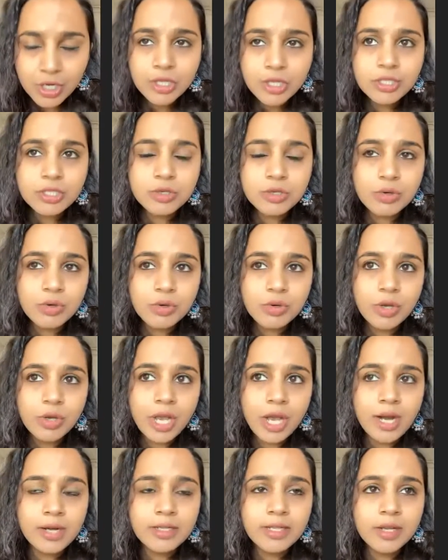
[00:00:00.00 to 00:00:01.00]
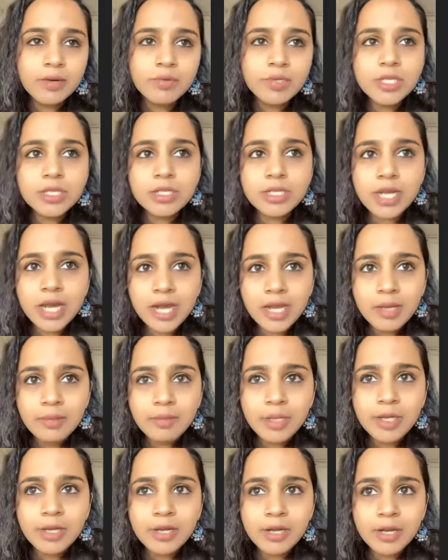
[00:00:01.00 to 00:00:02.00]
So there was a
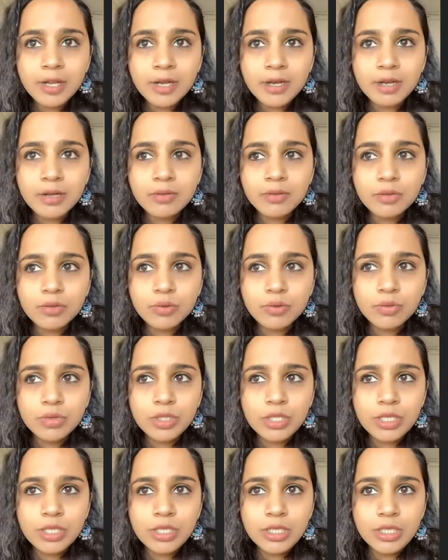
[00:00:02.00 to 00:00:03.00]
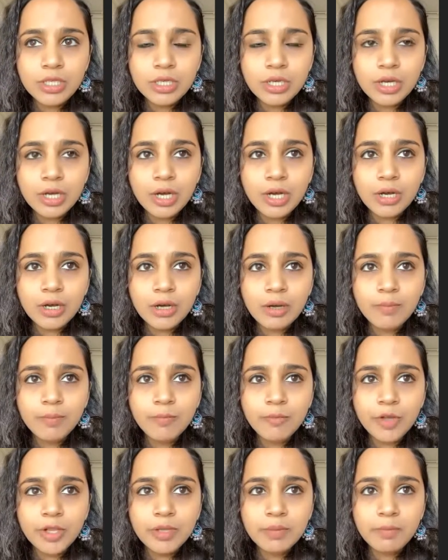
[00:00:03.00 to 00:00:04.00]
time in India through the
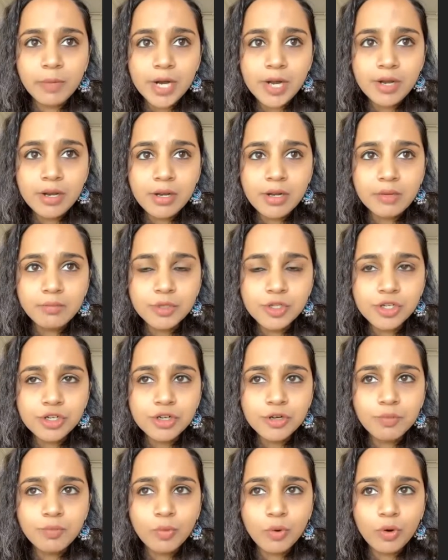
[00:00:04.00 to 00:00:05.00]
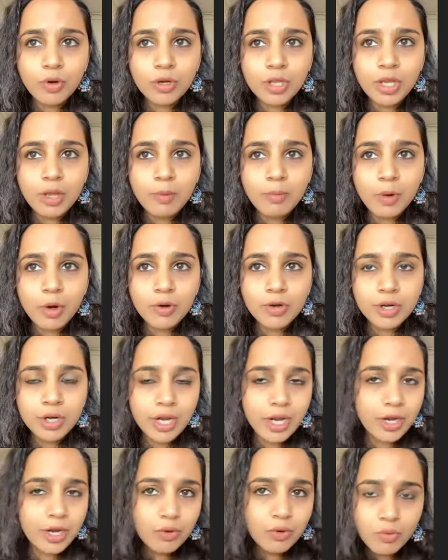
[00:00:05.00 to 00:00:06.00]
when the Mandal Commission report came out, and
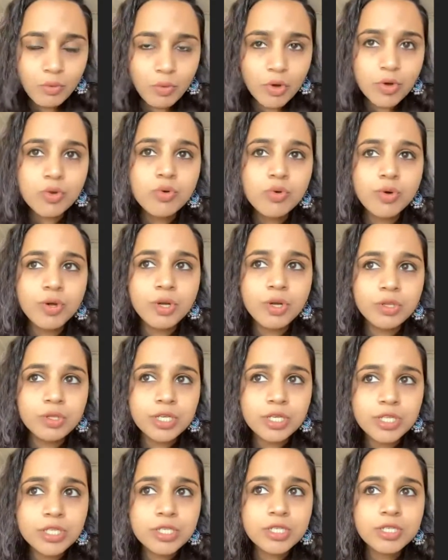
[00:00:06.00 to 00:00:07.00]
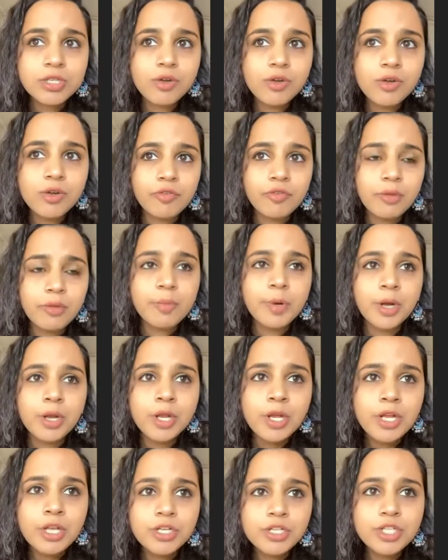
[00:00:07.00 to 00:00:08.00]
I don't want to go into the history of it, but
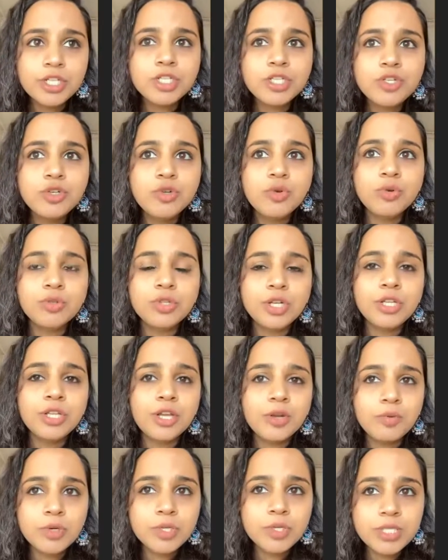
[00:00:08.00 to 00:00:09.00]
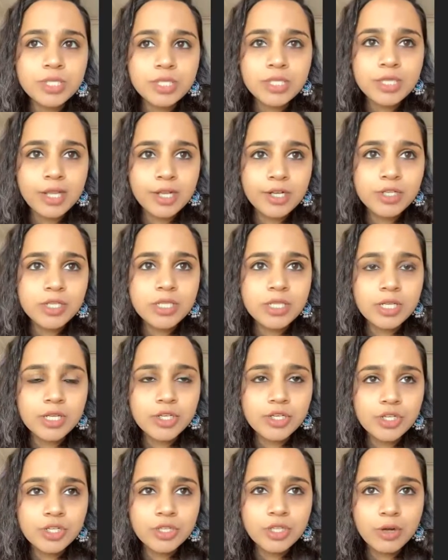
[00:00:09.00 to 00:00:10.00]
just know that there was this
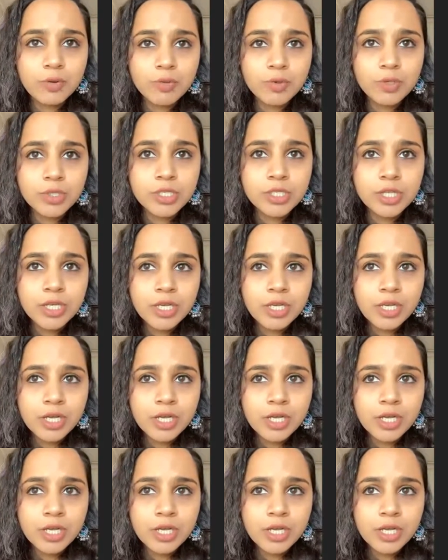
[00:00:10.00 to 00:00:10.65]
legislation that was